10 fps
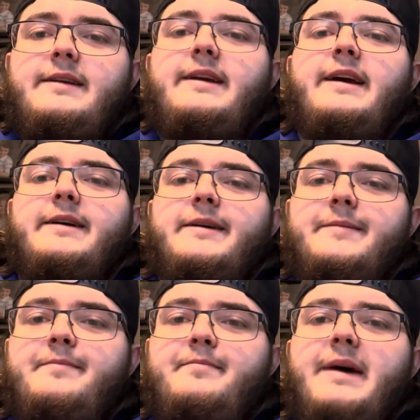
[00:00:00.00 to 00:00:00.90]
get a
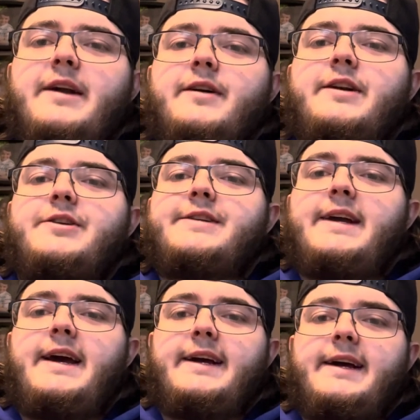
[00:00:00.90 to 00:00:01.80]
better
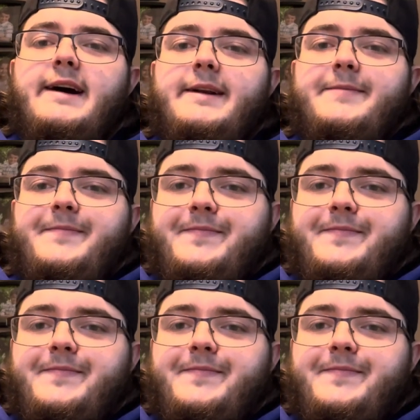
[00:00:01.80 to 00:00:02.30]
understanding on it.